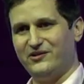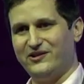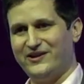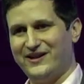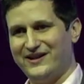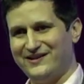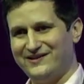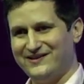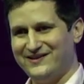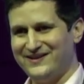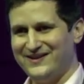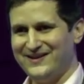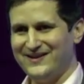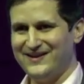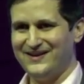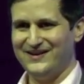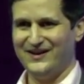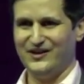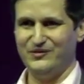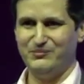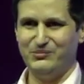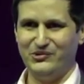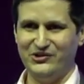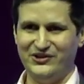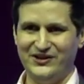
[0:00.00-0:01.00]
it again
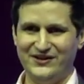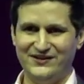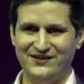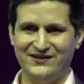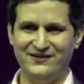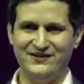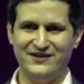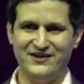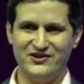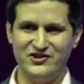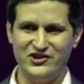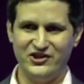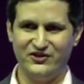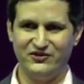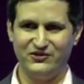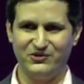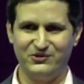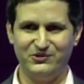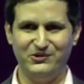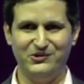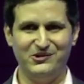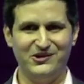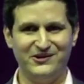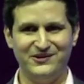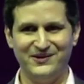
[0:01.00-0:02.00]
and put it in the engine.
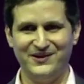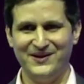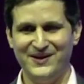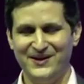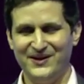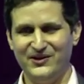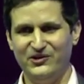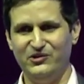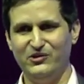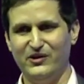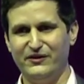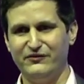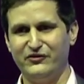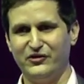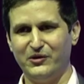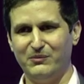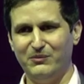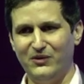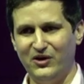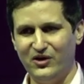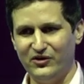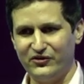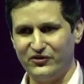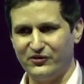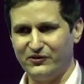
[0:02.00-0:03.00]
So you, you have
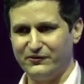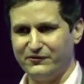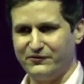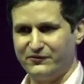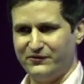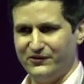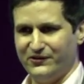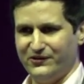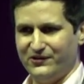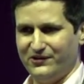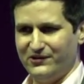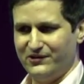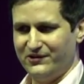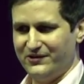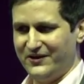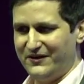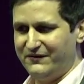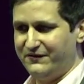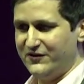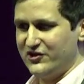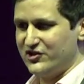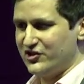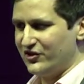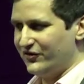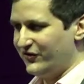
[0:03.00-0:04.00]
some loss of uh,
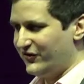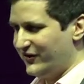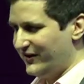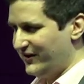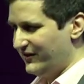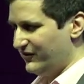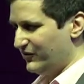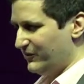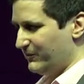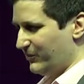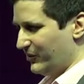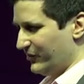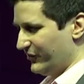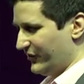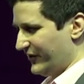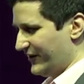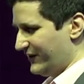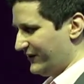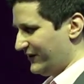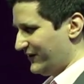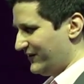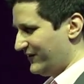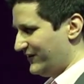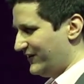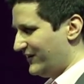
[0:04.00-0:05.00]
efficiency in the
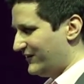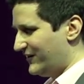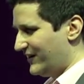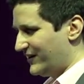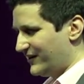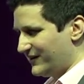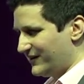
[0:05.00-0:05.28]
process. These